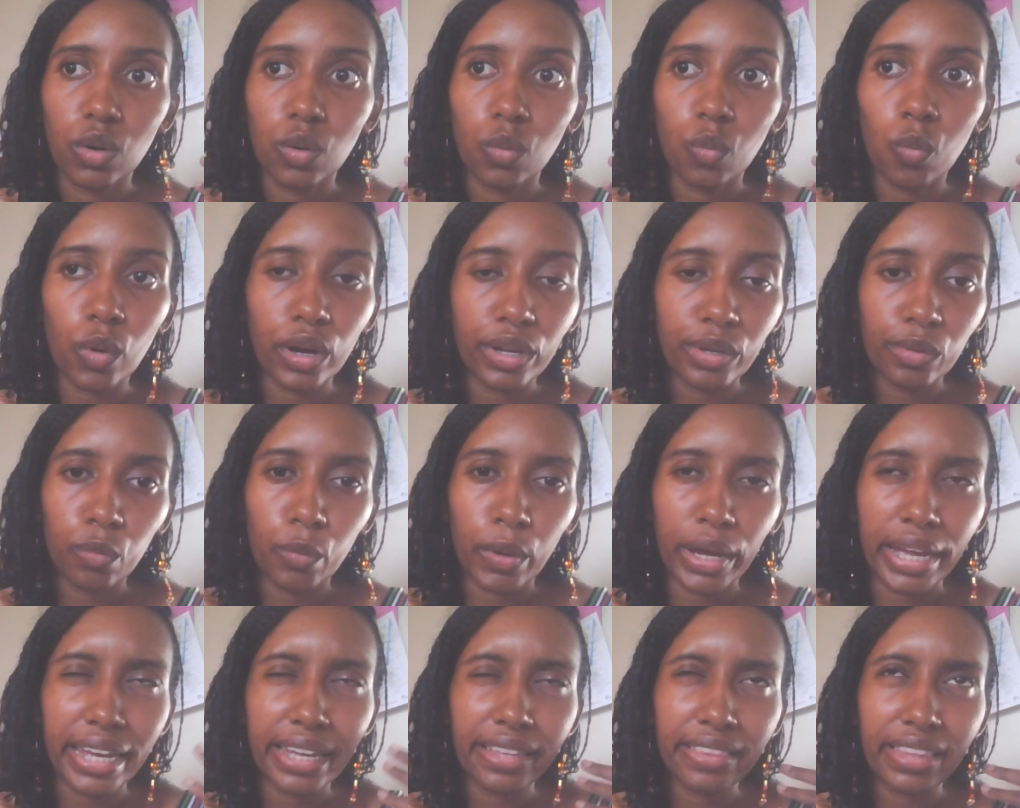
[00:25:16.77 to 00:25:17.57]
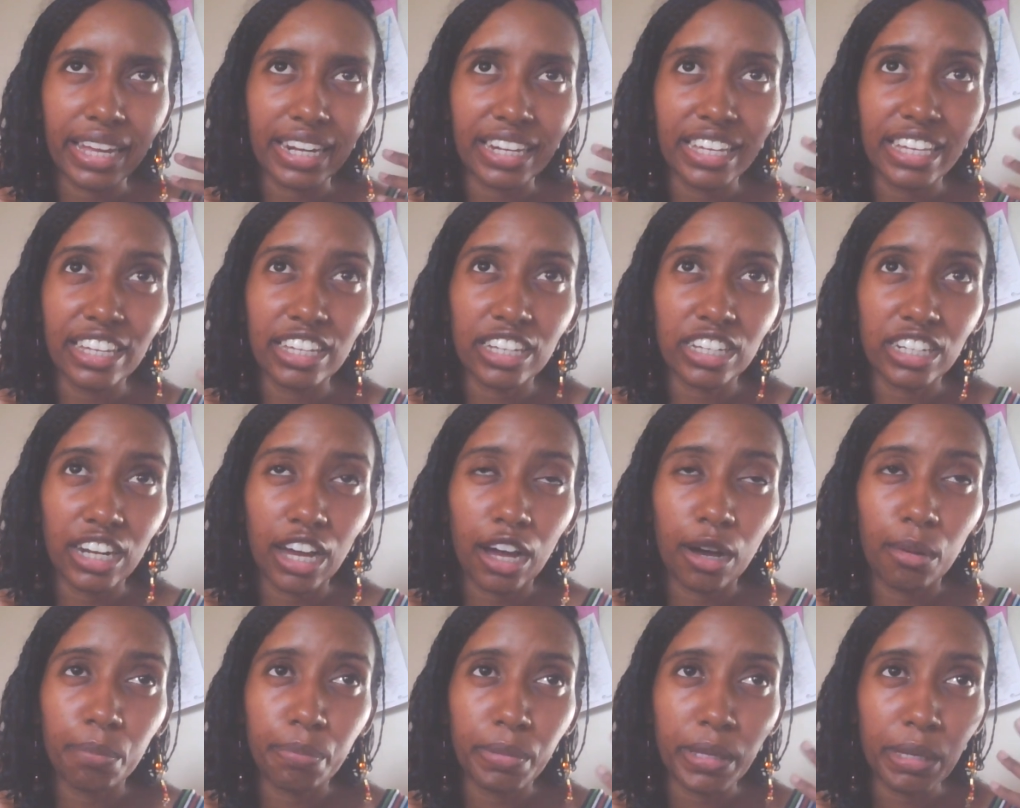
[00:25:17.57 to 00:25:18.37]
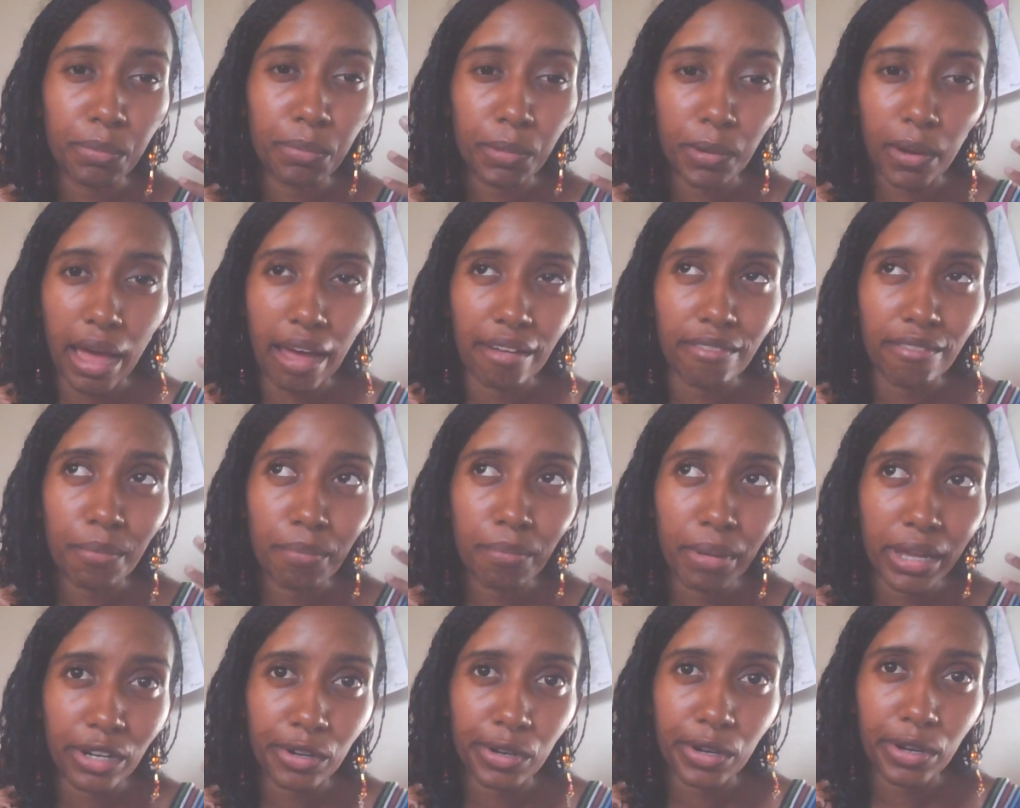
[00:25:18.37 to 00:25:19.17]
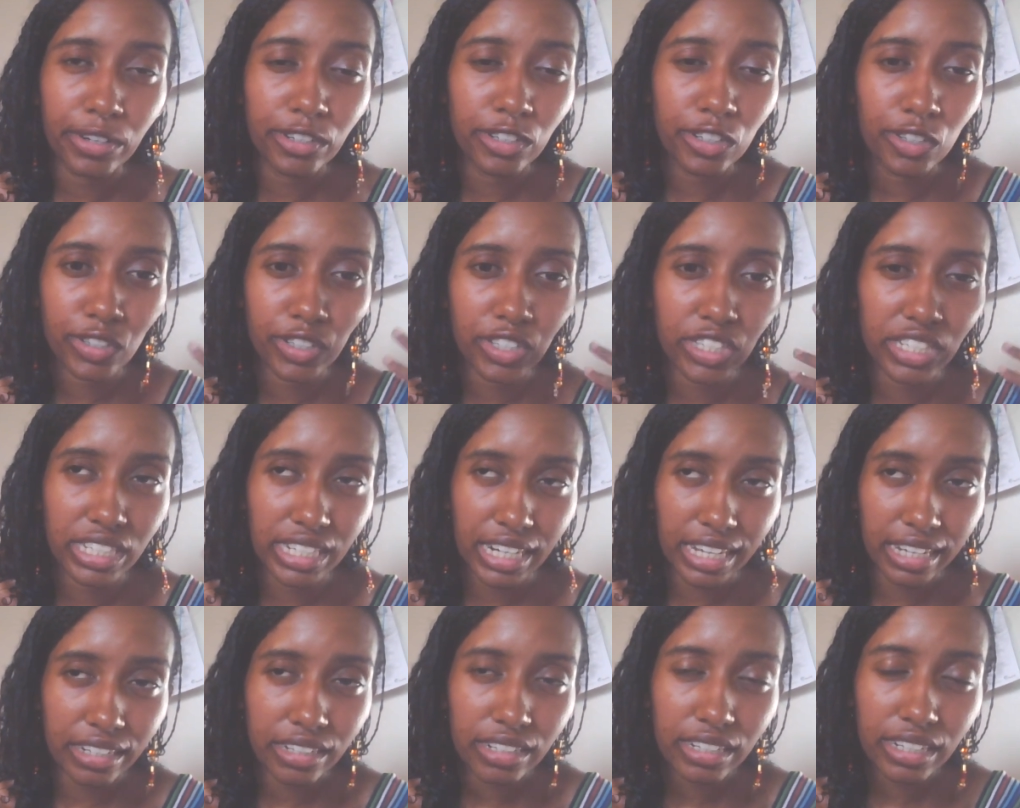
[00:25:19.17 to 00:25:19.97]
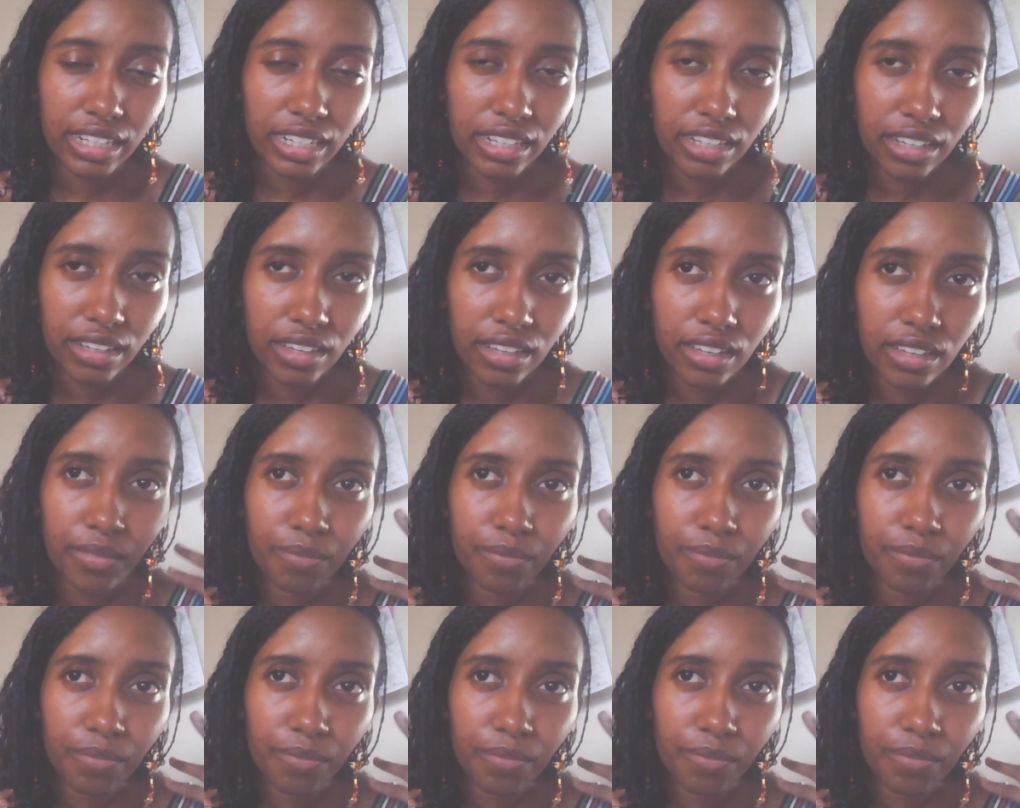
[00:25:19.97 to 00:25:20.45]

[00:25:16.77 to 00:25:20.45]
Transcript: one way that he could help people have a better understanding.